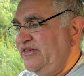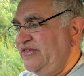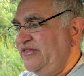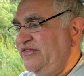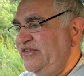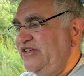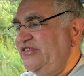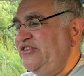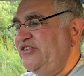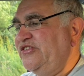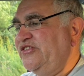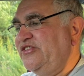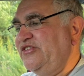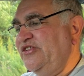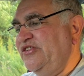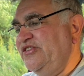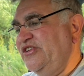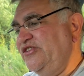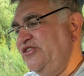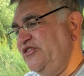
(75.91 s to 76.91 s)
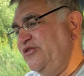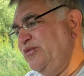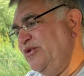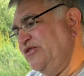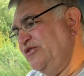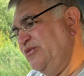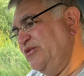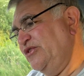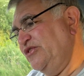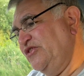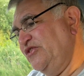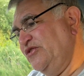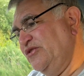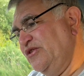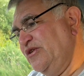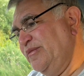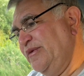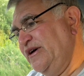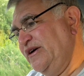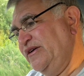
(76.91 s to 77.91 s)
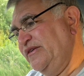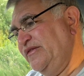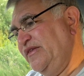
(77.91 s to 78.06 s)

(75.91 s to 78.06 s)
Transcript: this is what I want to talk about.